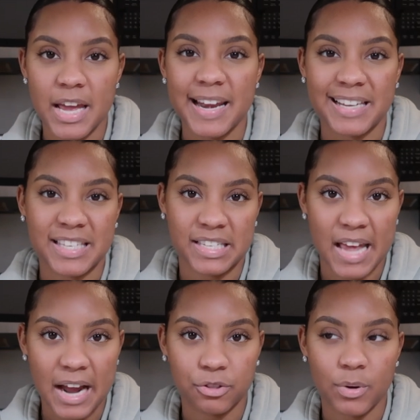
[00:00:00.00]
and I
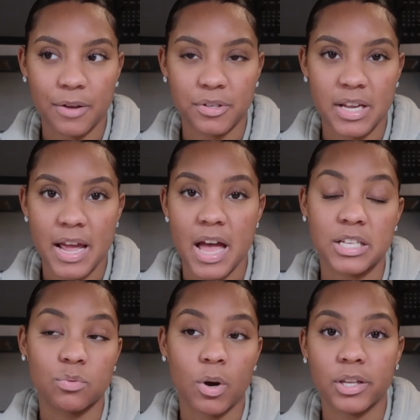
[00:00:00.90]
snack throughout the day
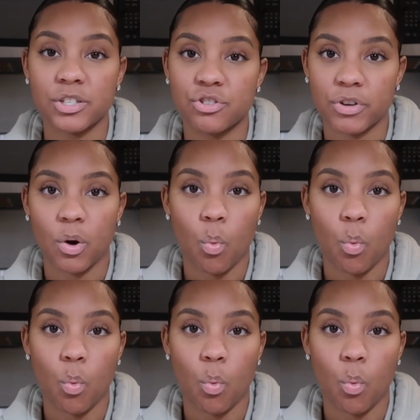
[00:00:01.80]
as well as drink